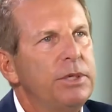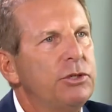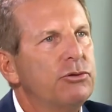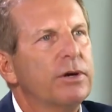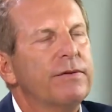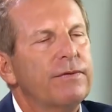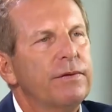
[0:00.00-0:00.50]
be
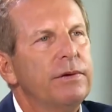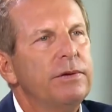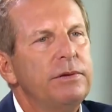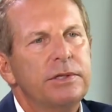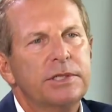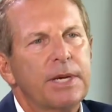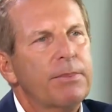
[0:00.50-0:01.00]
driven,
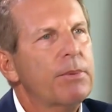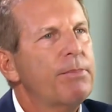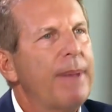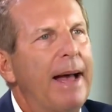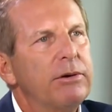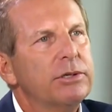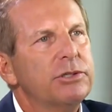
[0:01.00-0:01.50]
you separate
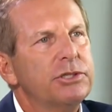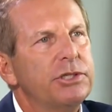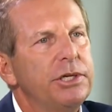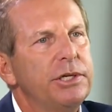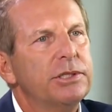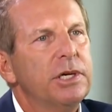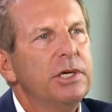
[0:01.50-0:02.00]
balance
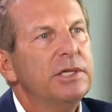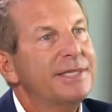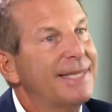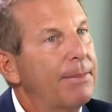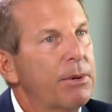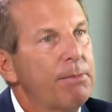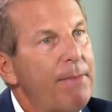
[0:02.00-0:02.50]
sheets,
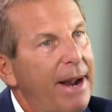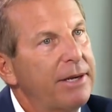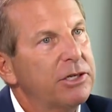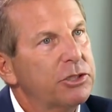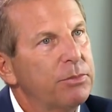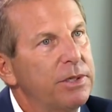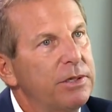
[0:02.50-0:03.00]
separate
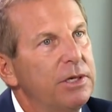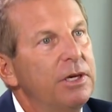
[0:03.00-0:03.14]
management,